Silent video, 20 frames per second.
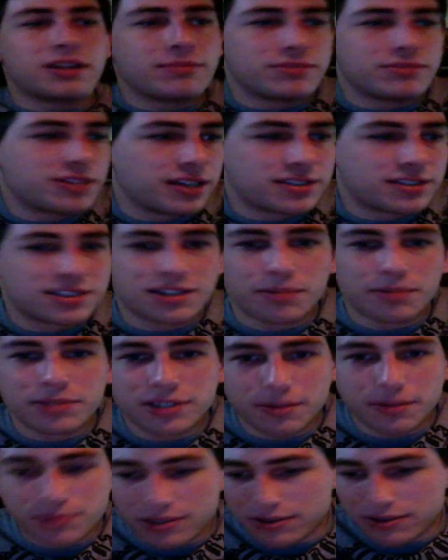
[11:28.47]
gets summoned
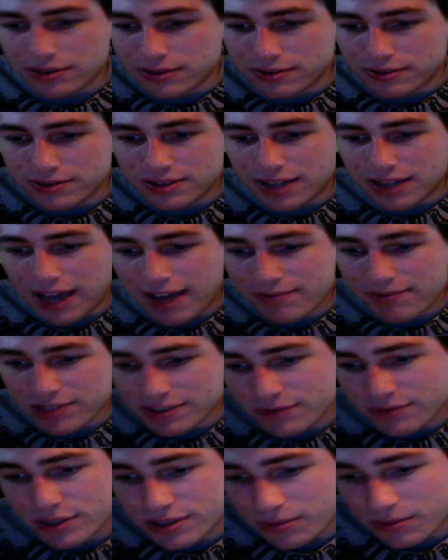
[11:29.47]
up to the heavens
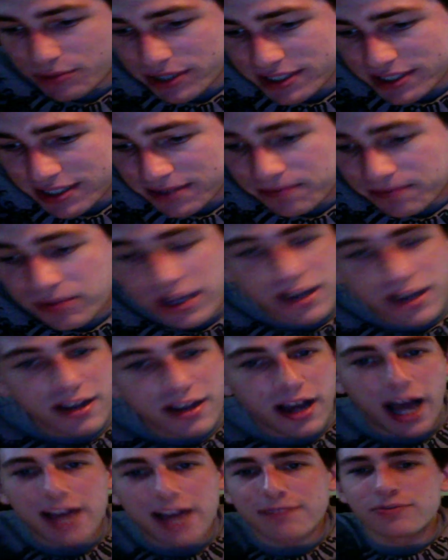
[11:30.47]
for some reason.
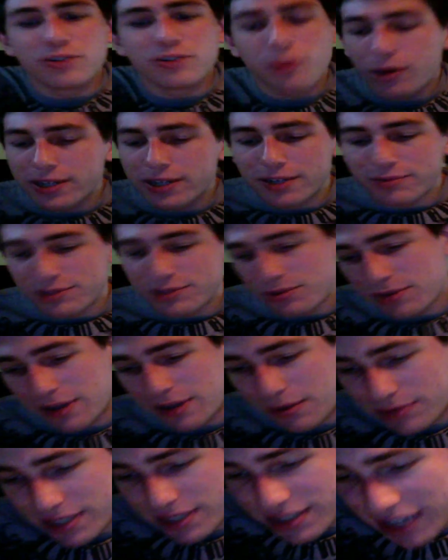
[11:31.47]
I have no idea what's going on
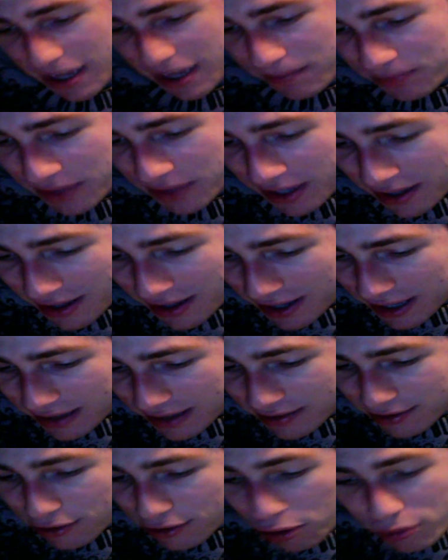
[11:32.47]
with this game.
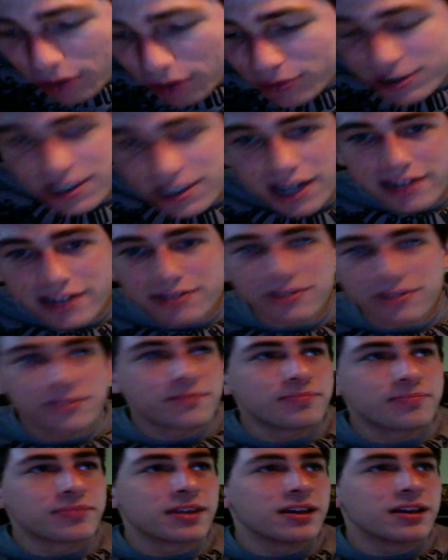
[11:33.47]
Loco Cycle,
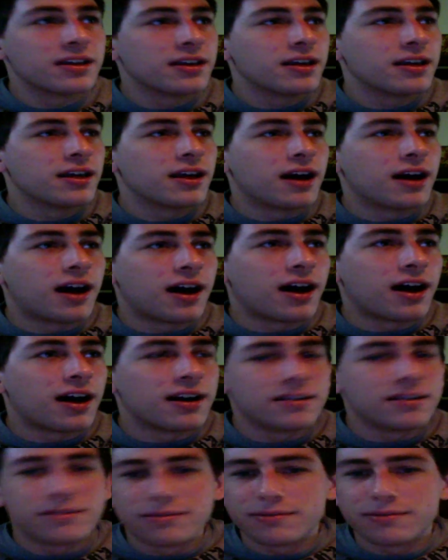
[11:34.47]

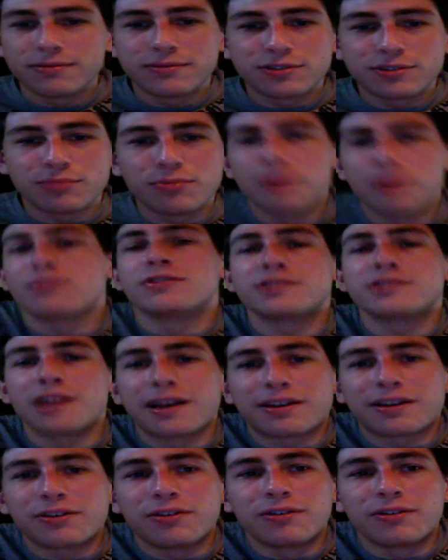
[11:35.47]
it's a
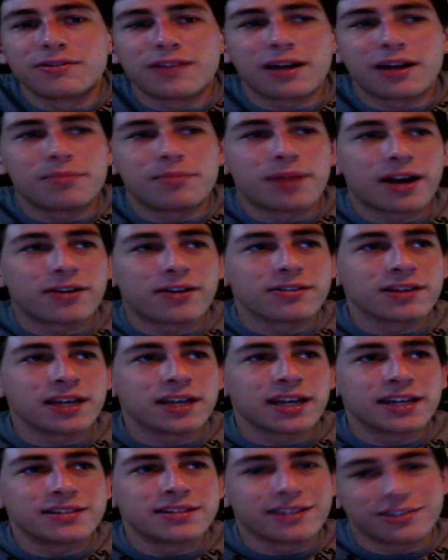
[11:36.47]
motorcycle that apparently
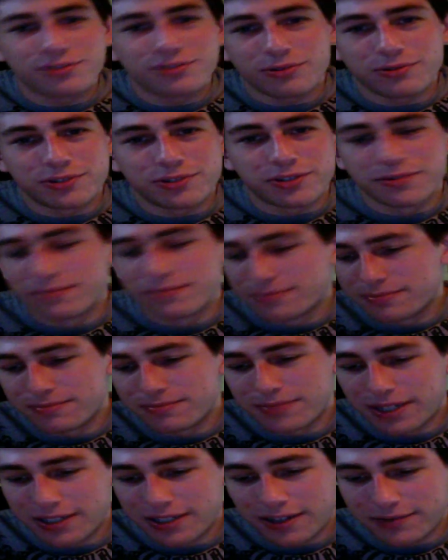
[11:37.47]
is a soldier.
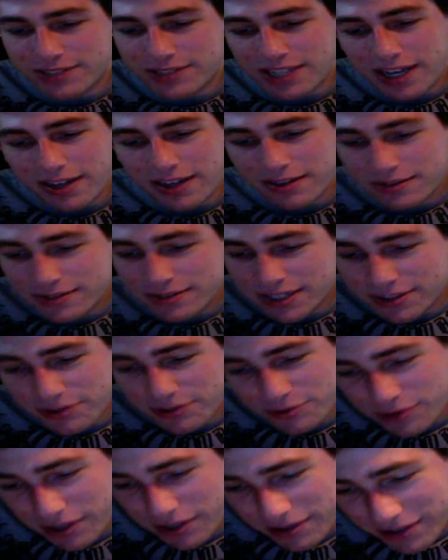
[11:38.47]
Enough said. Teaser
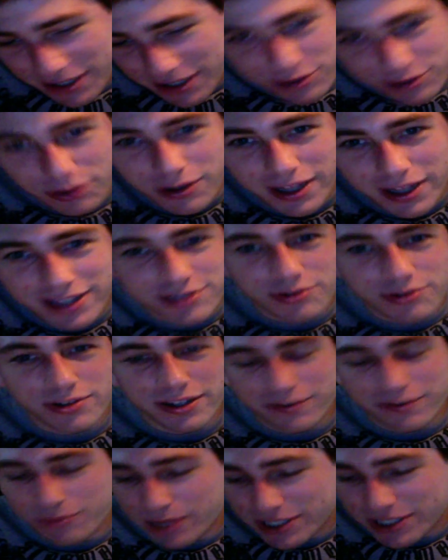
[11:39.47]
trailer. That's all the
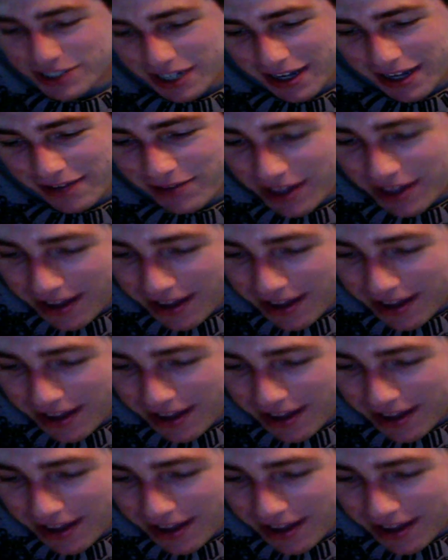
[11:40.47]
information I have.